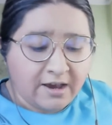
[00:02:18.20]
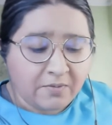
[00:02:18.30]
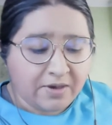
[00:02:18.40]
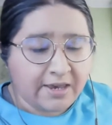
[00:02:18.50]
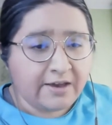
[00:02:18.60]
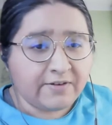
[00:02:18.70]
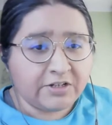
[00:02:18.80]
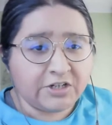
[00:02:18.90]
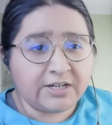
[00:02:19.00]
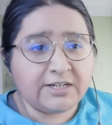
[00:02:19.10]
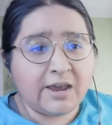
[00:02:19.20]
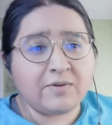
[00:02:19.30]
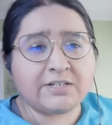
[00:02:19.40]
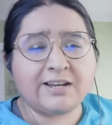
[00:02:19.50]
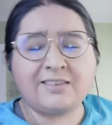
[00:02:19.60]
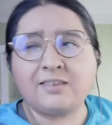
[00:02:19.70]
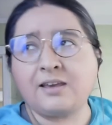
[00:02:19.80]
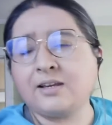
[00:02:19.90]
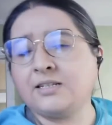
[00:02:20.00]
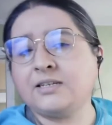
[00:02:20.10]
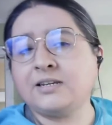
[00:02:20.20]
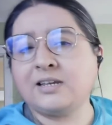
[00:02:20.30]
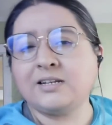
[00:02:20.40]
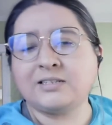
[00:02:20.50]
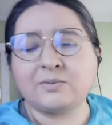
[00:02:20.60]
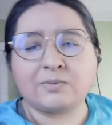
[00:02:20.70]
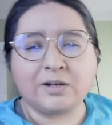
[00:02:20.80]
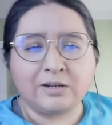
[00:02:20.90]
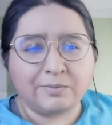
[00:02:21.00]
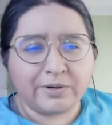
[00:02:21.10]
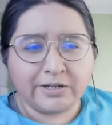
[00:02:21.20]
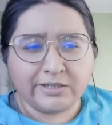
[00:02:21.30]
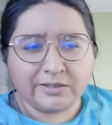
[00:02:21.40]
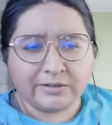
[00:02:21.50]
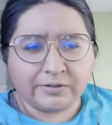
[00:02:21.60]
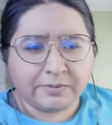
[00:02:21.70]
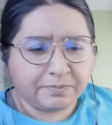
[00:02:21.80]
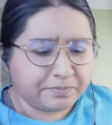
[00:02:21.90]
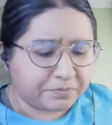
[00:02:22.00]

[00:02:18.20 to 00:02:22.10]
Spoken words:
we have on Shantae, which I think it's ending its run pretty soon.